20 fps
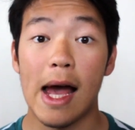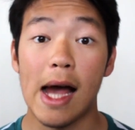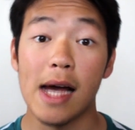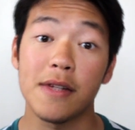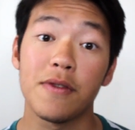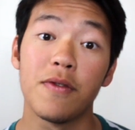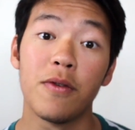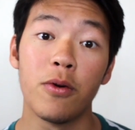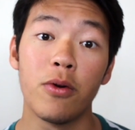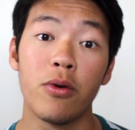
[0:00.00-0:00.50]

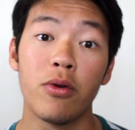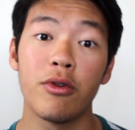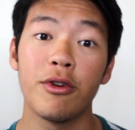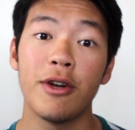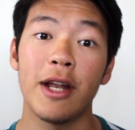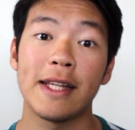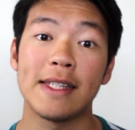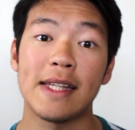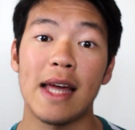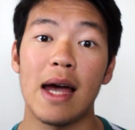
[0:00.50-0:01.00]
As for
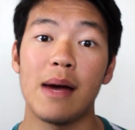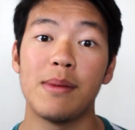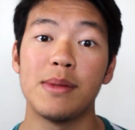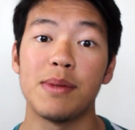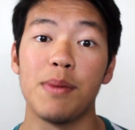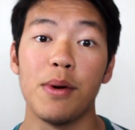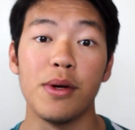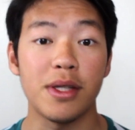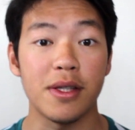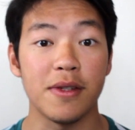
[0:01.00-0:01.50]
oral
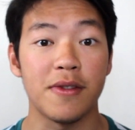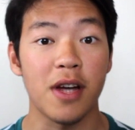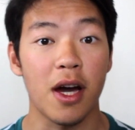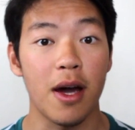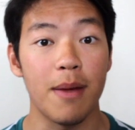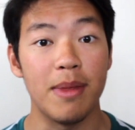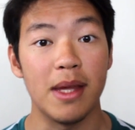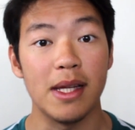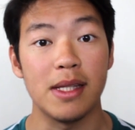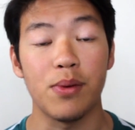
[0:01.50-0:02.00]
exams, most of the
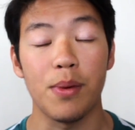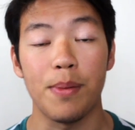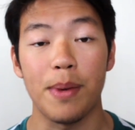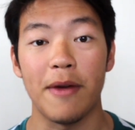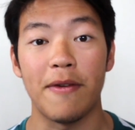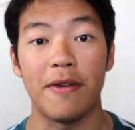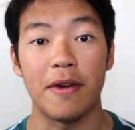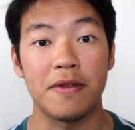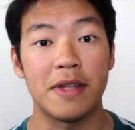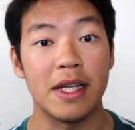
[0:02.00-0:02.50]
time these will
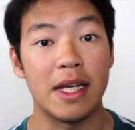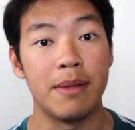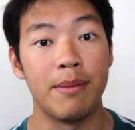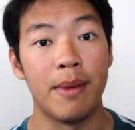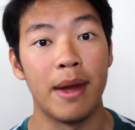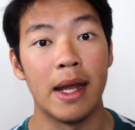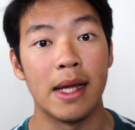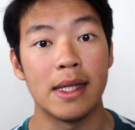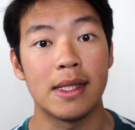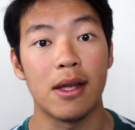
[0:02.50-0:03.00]
be 15
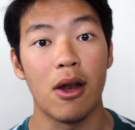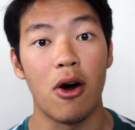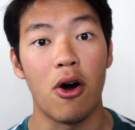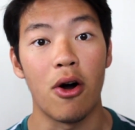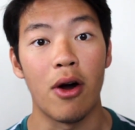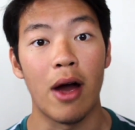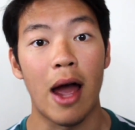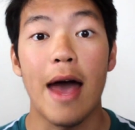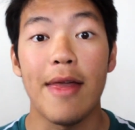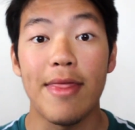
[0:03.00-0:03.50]
minutes
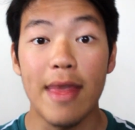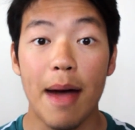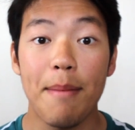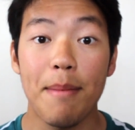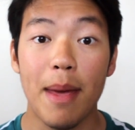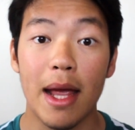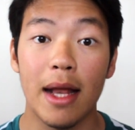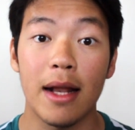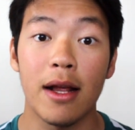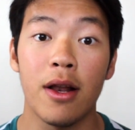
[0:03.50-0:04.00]
long, and
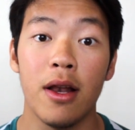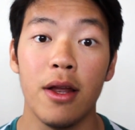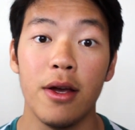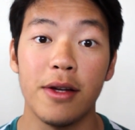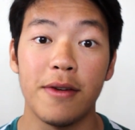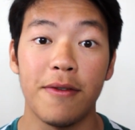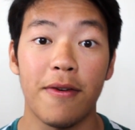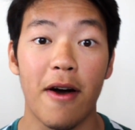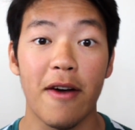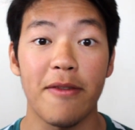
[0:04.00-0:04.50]
that may
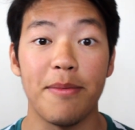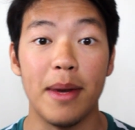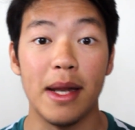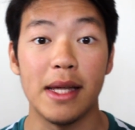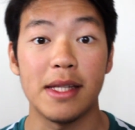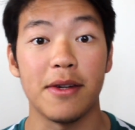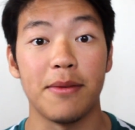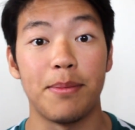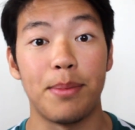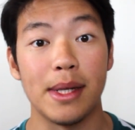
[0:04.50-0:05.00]
include 5
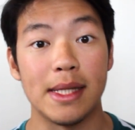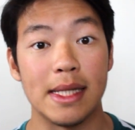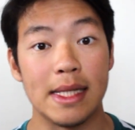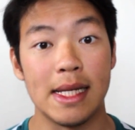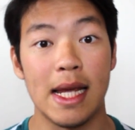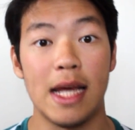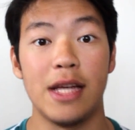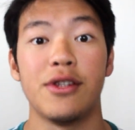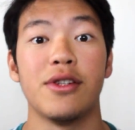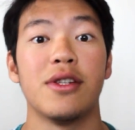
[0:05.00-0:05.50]
minutes of
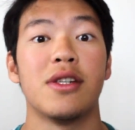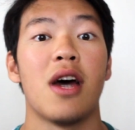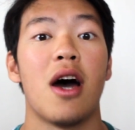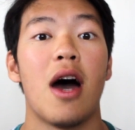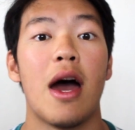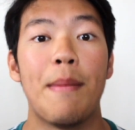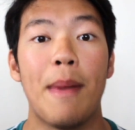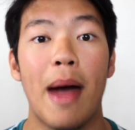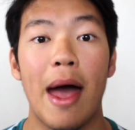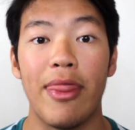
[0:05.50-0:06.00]
presentation
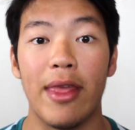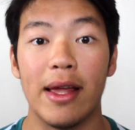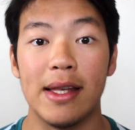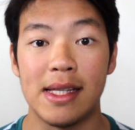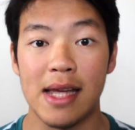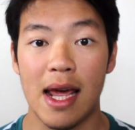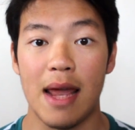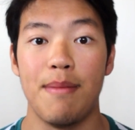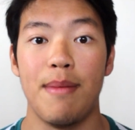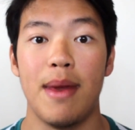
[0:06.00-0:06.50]
time and
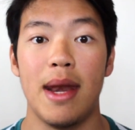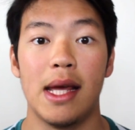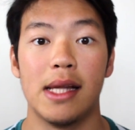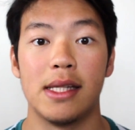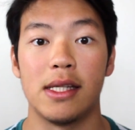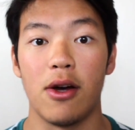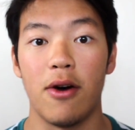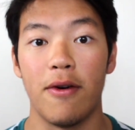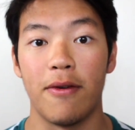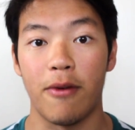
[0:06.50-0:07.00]
then 10
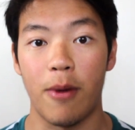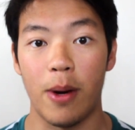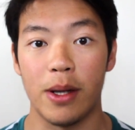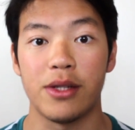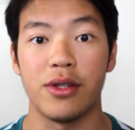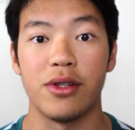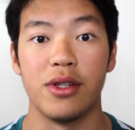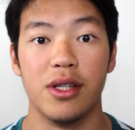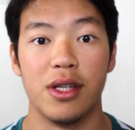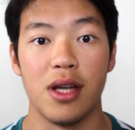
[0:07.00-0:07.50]
minutes of
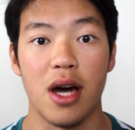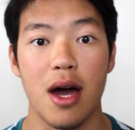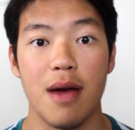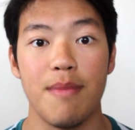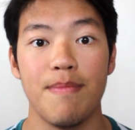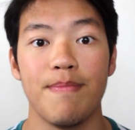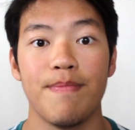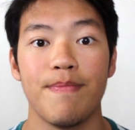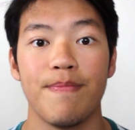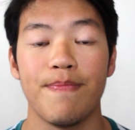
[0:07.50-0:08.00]
question
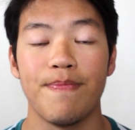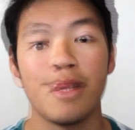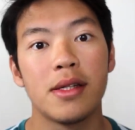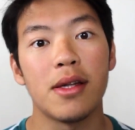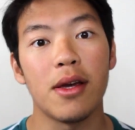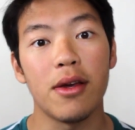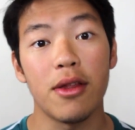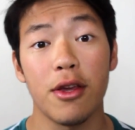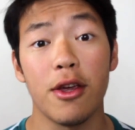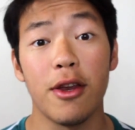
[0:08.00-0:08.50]
time.
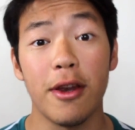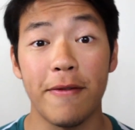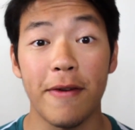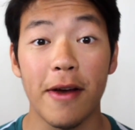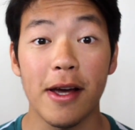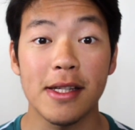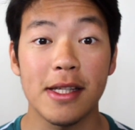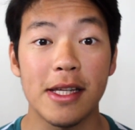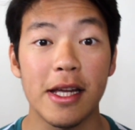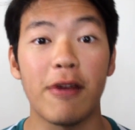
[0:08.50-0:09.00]
So the
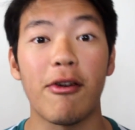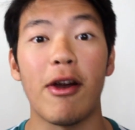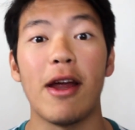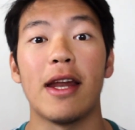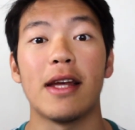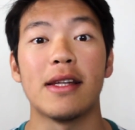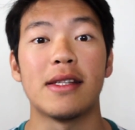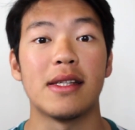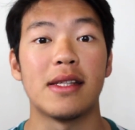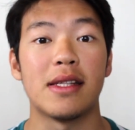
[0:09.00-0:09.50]
university
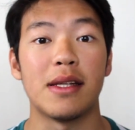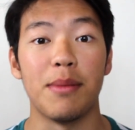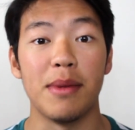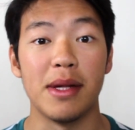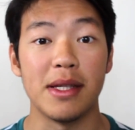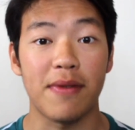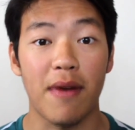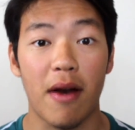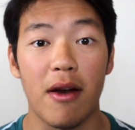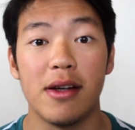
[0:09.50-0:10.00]
grading
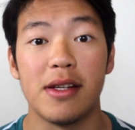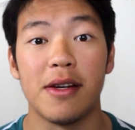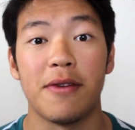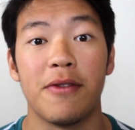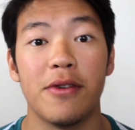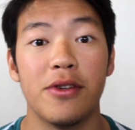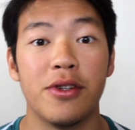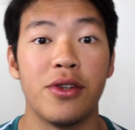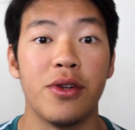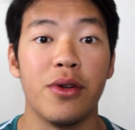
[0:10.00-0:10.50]
system is very
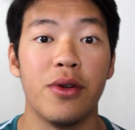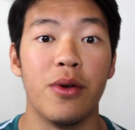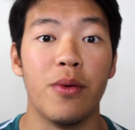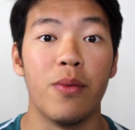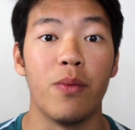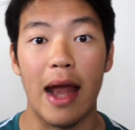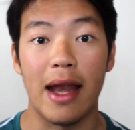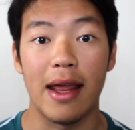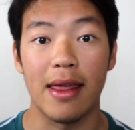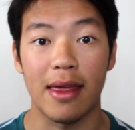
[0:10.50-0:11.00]
different
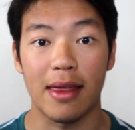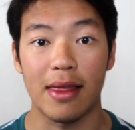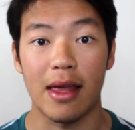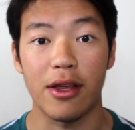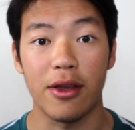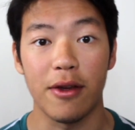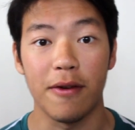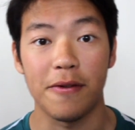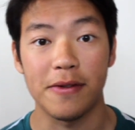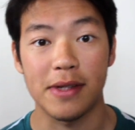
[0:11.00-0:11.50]
to anything
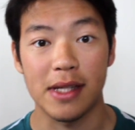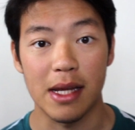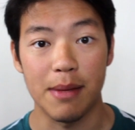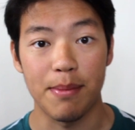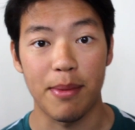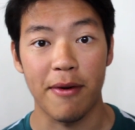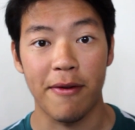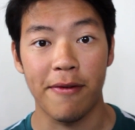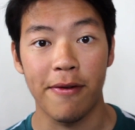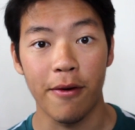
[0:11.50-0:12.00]
that you've
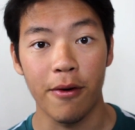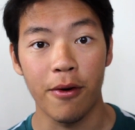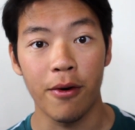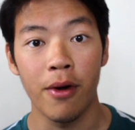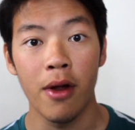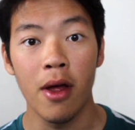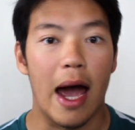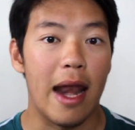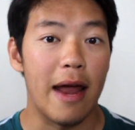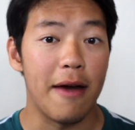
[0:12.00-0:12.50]
seen
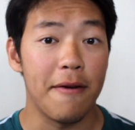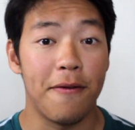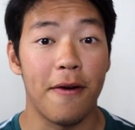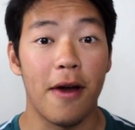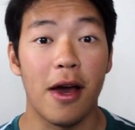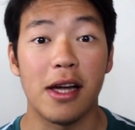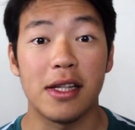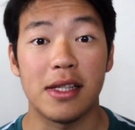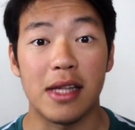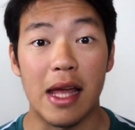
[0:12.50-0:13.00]
before, and at
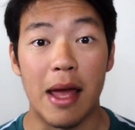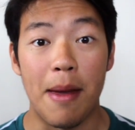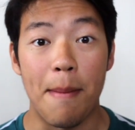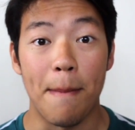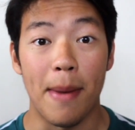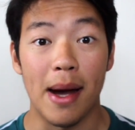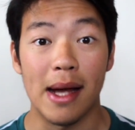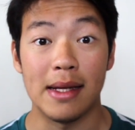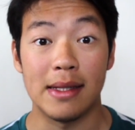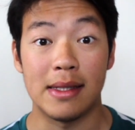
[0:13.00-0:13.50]
first
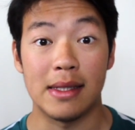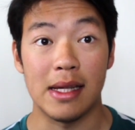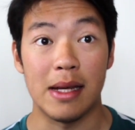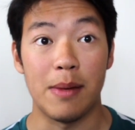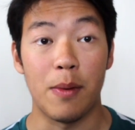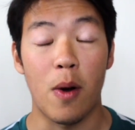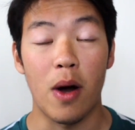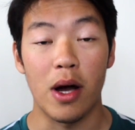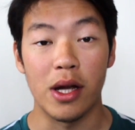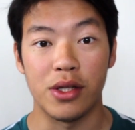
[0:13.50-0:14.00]
it might
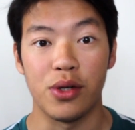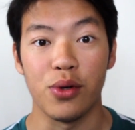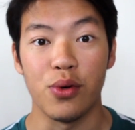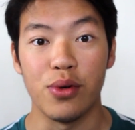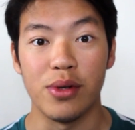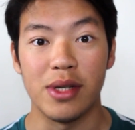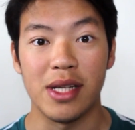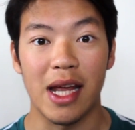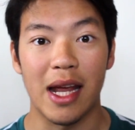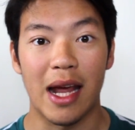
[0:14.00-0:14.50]
seem quite
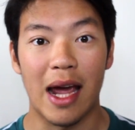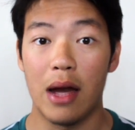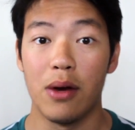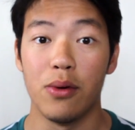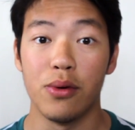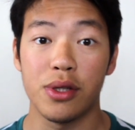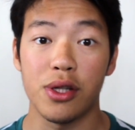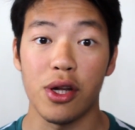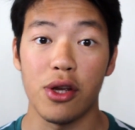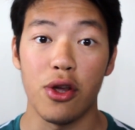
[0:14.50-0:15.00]
daunting,
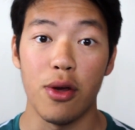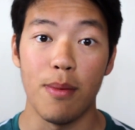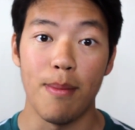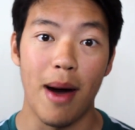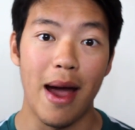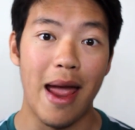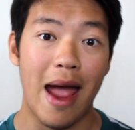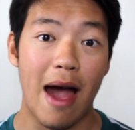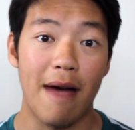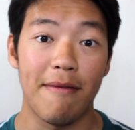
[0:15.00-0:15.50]
and also you
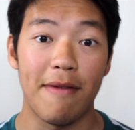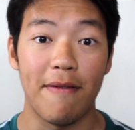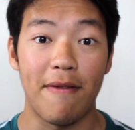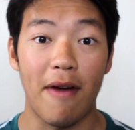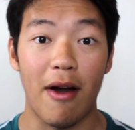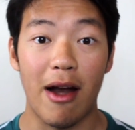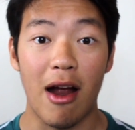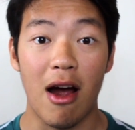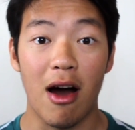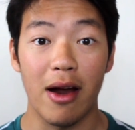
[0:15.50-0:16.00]
might have a
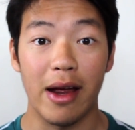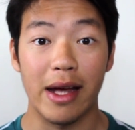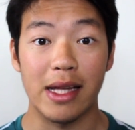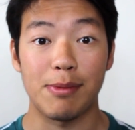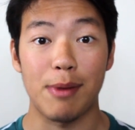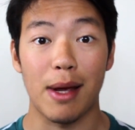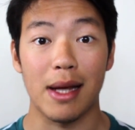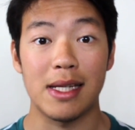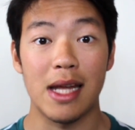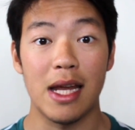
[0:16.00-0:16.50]
very high
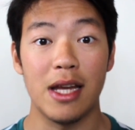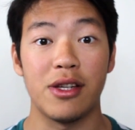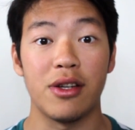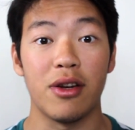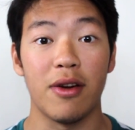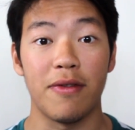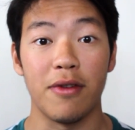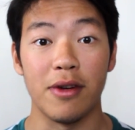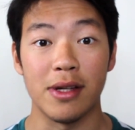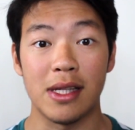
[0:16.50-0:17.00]

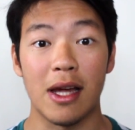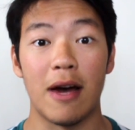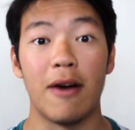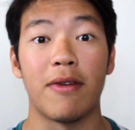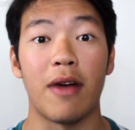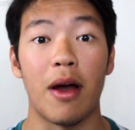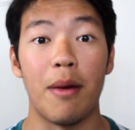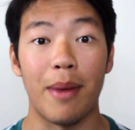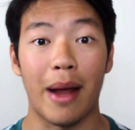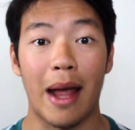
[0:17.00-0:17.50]
expectation of
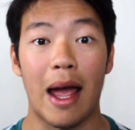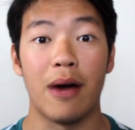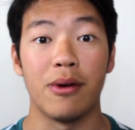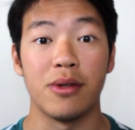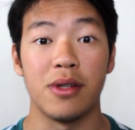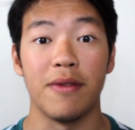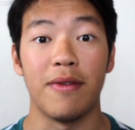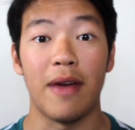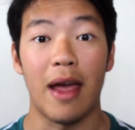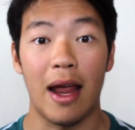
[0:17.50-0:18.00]
yourself coming
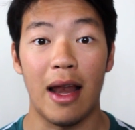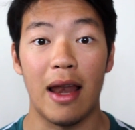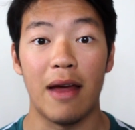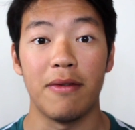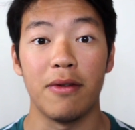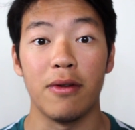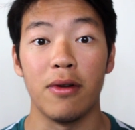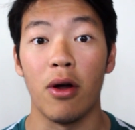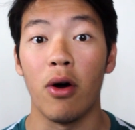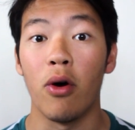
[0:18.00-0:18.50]
out of
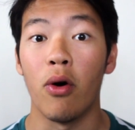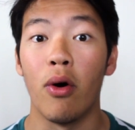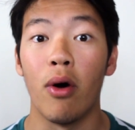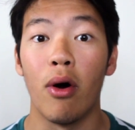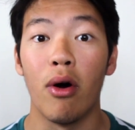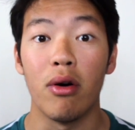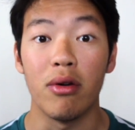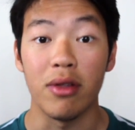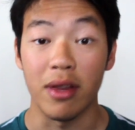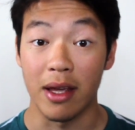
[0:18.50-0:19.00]
A-level
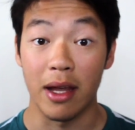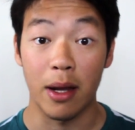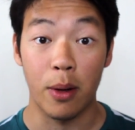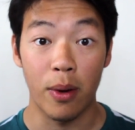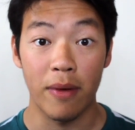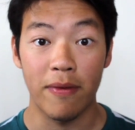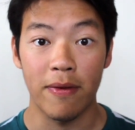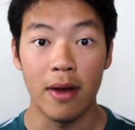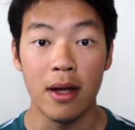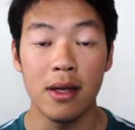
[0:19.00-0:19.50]
or the
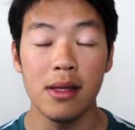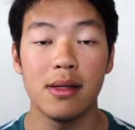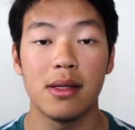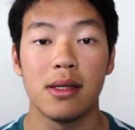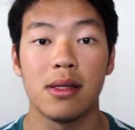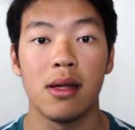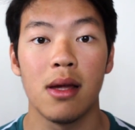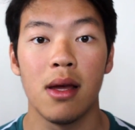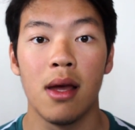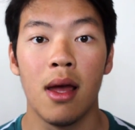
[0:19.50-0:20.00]

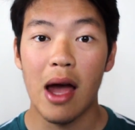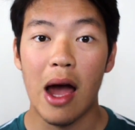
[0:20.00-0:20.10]
equivalents.